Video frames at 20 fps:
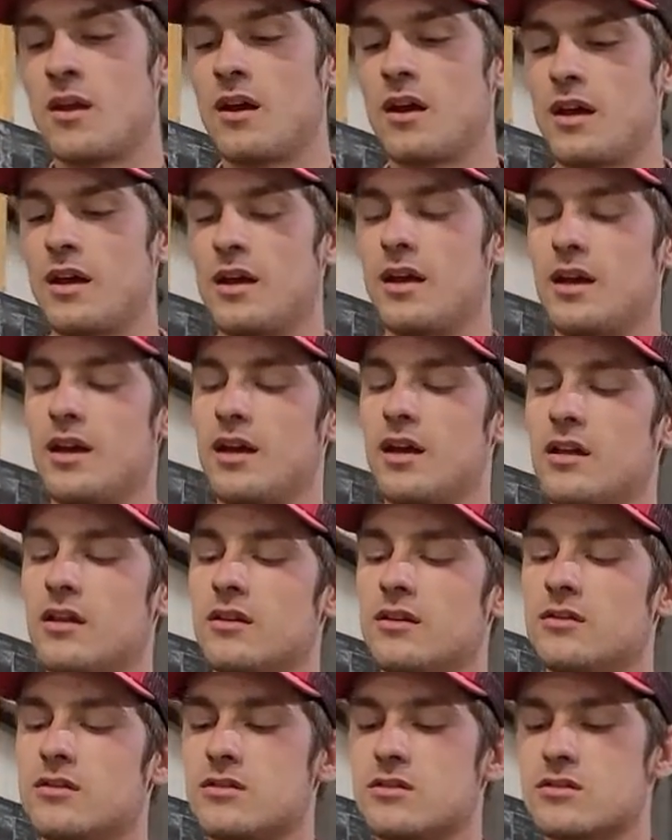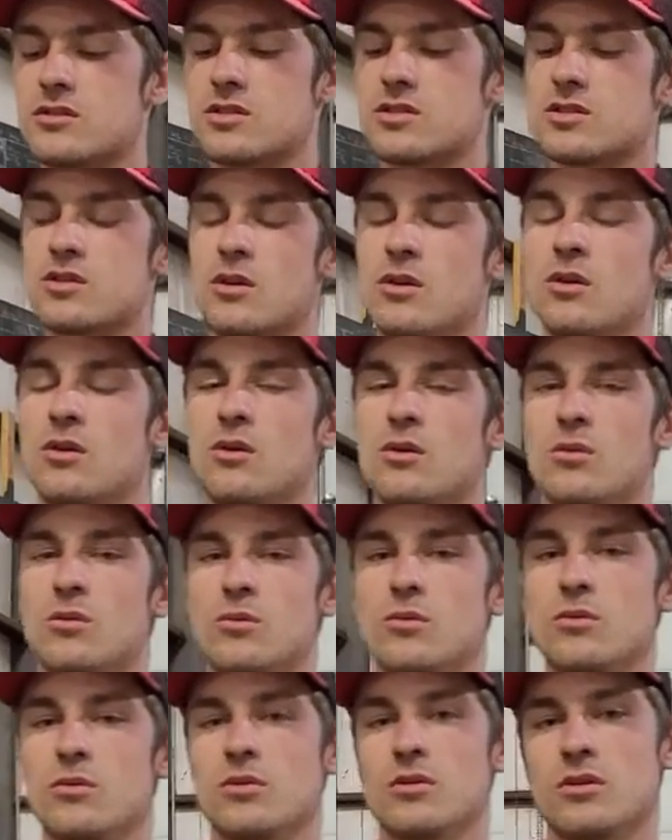and so
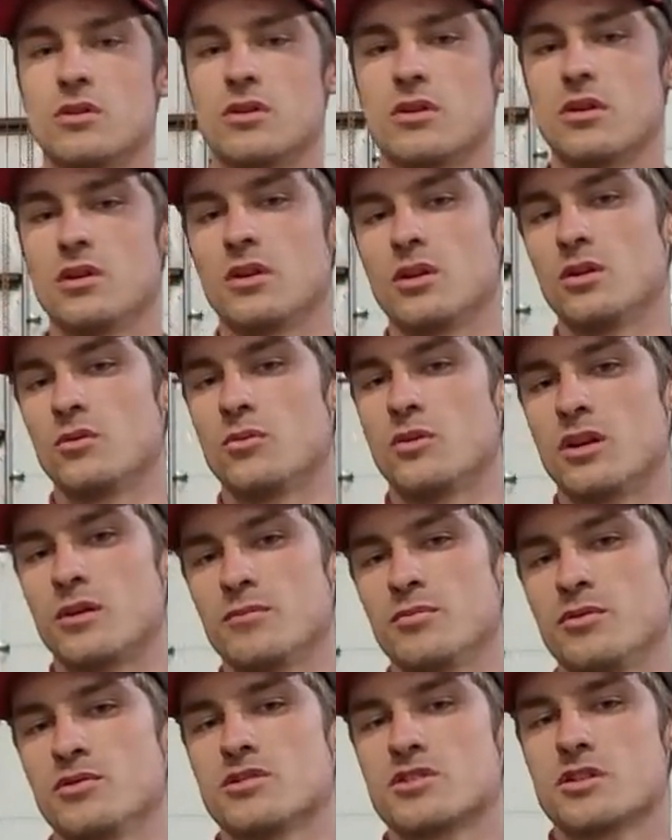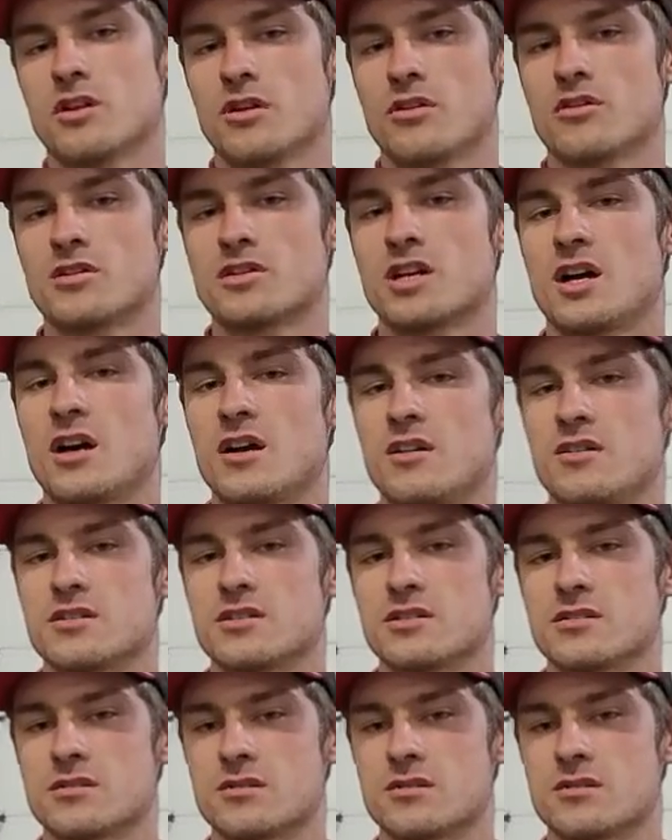you want to boost all your tires.